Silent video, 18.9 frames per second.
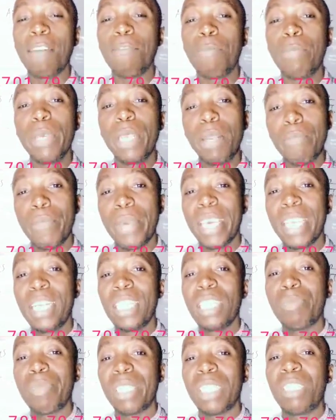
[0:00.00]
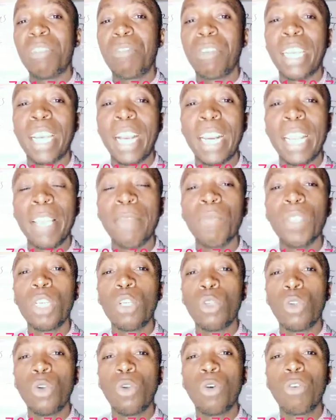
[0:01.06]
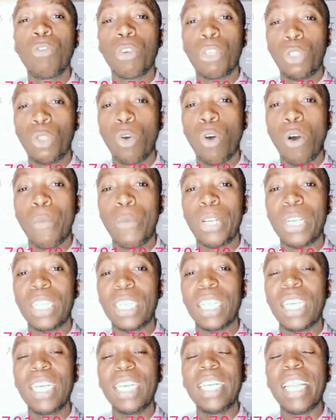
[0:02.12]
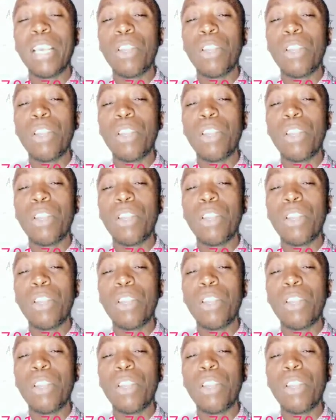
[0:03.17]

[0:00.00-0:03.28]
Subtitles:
have been made specifically to look for two hormones.